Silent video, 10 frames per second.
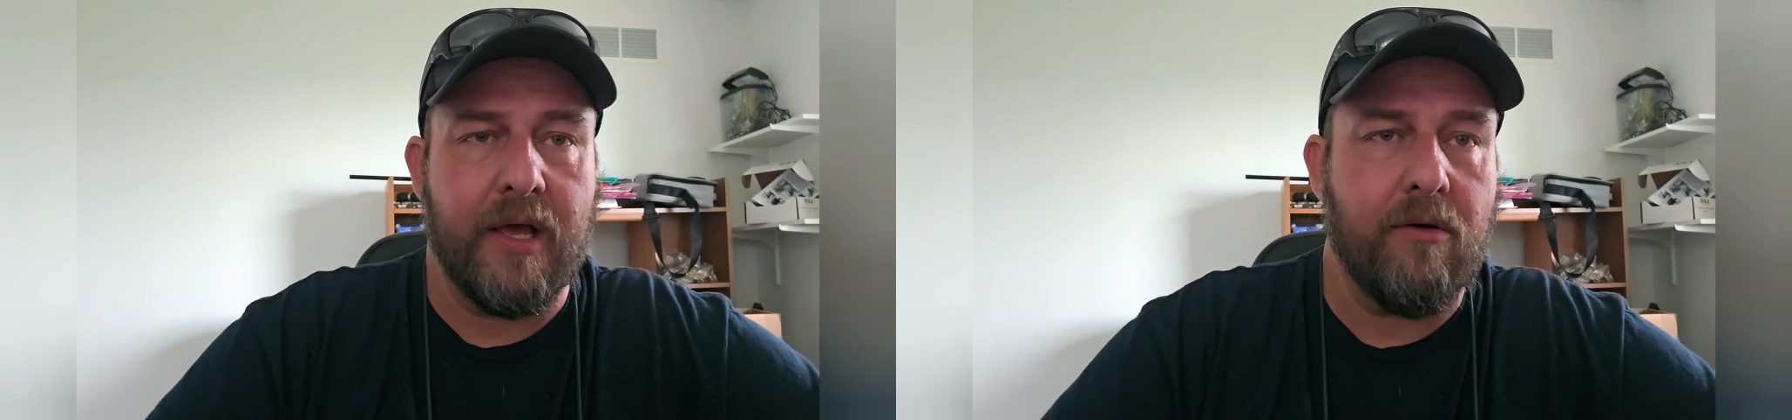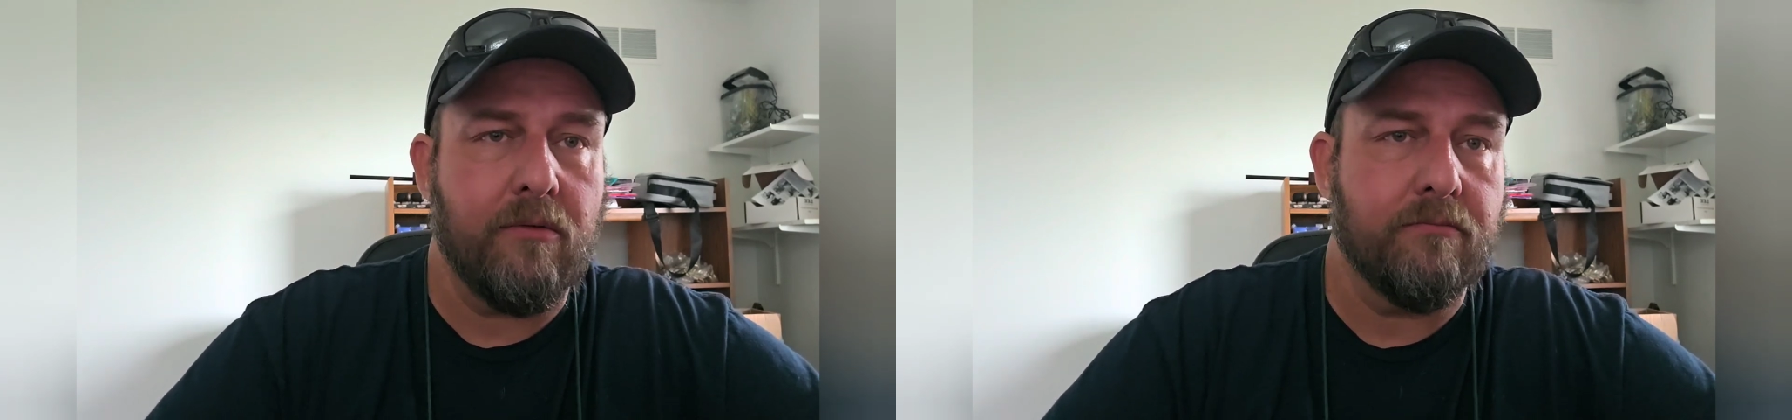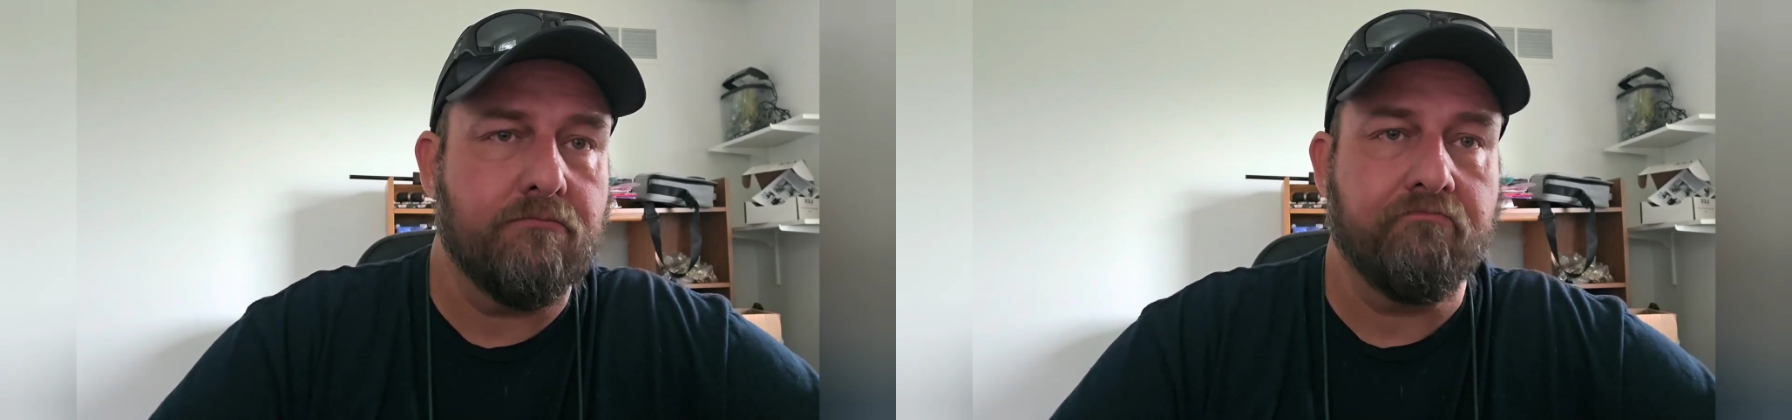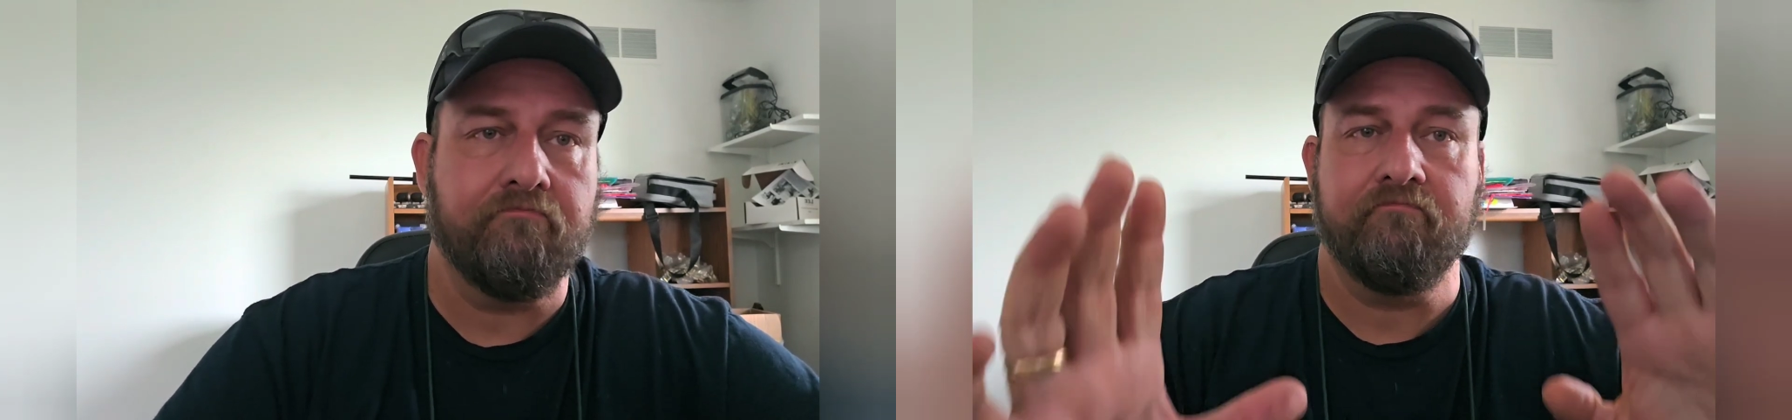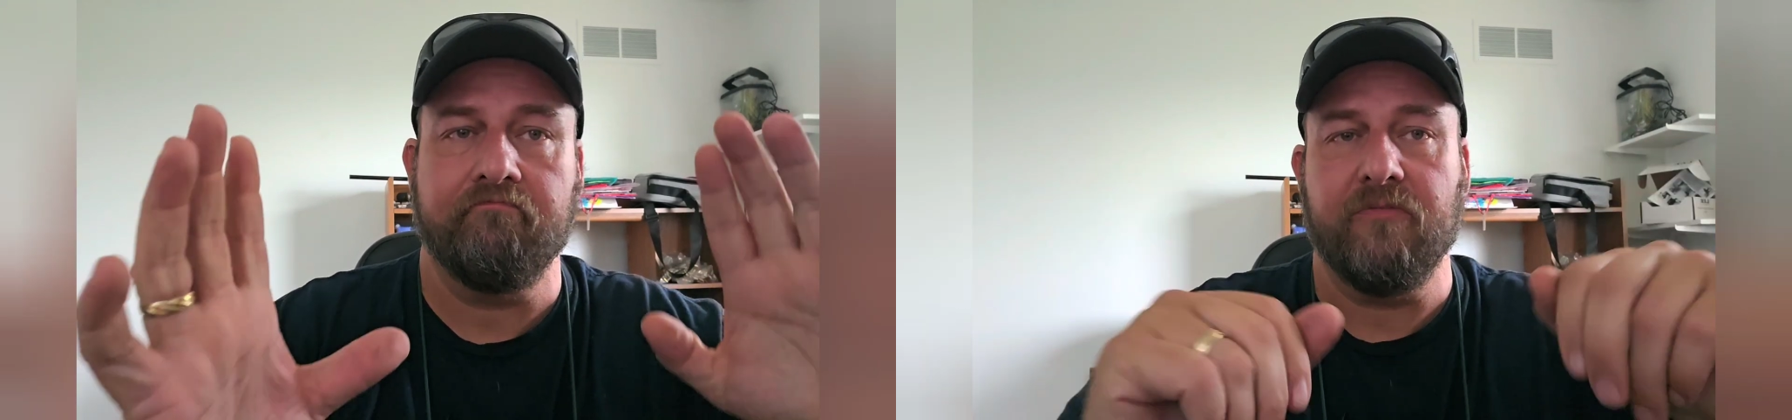out,
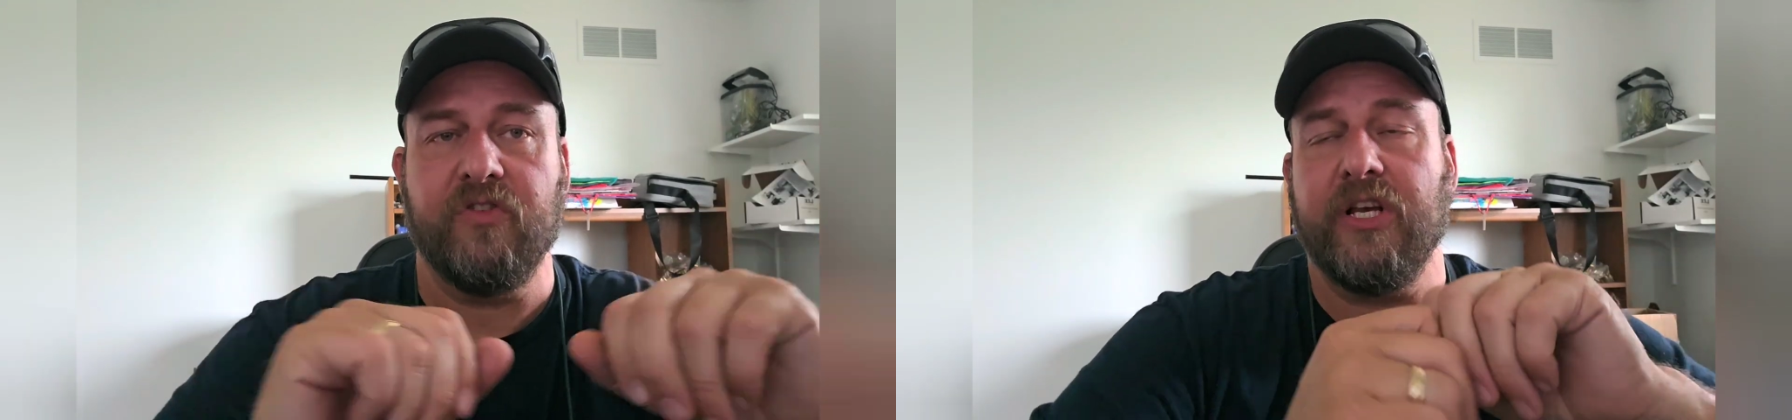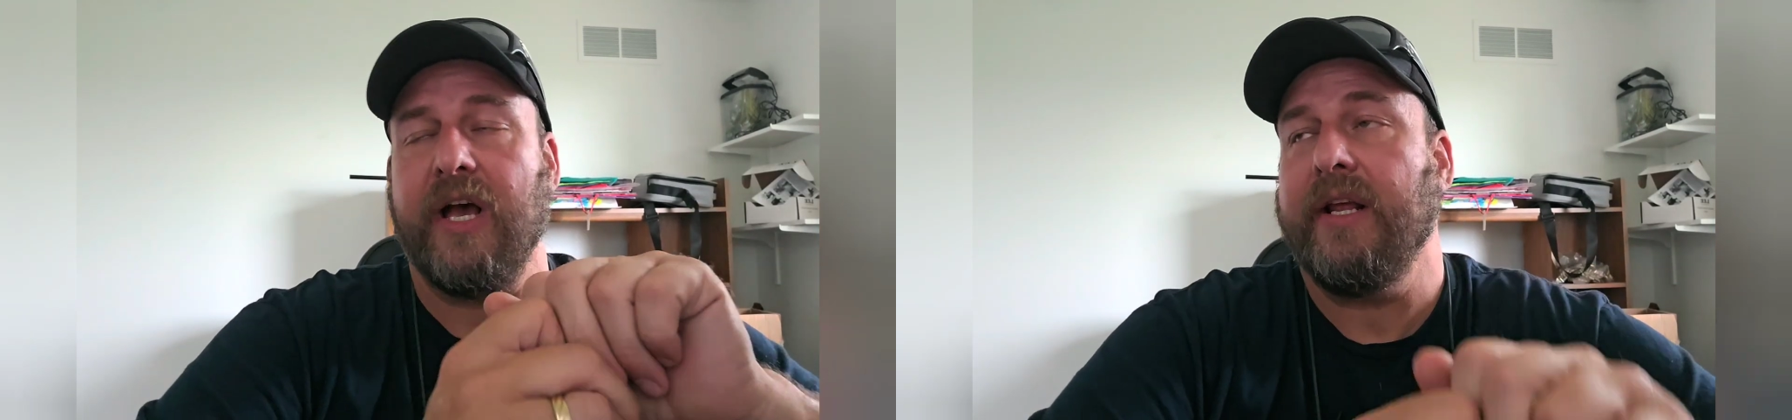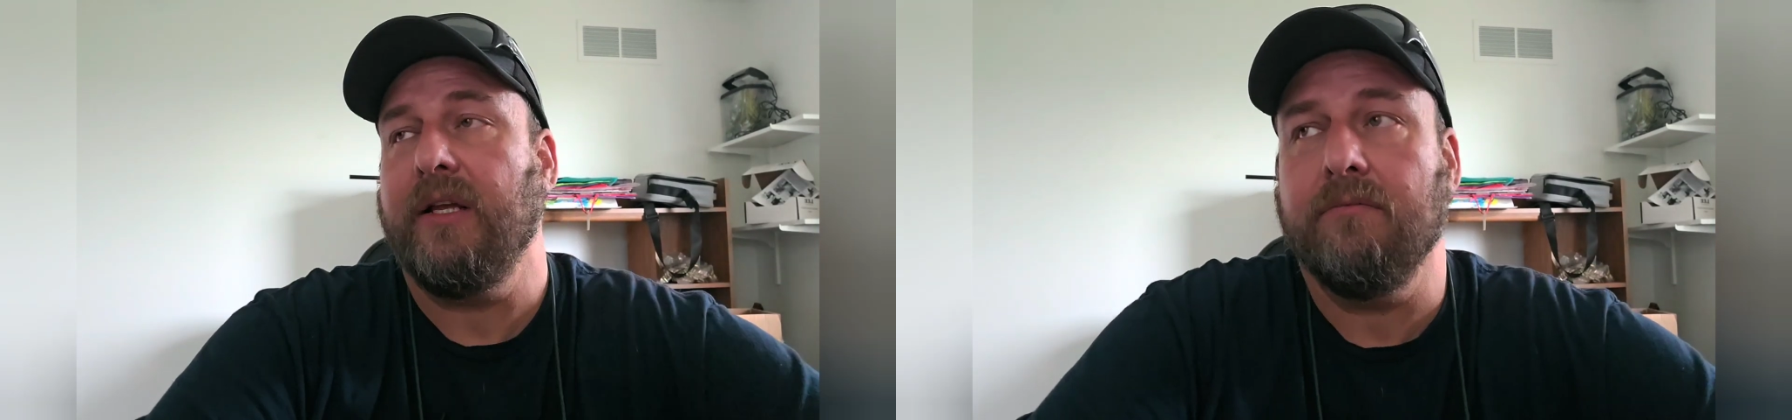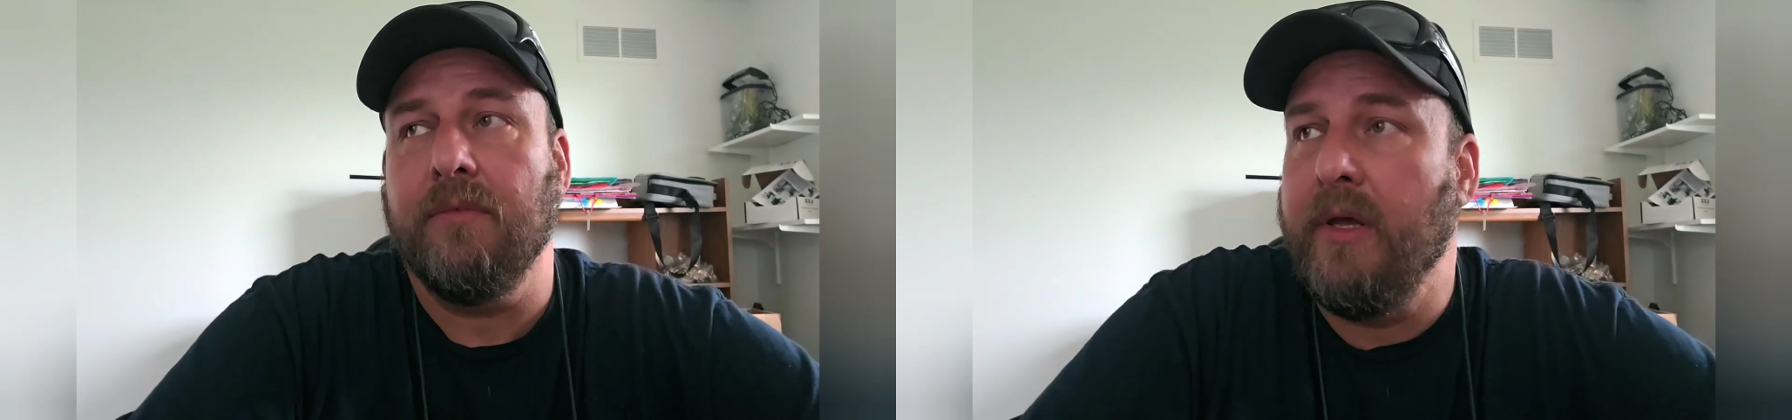shot it.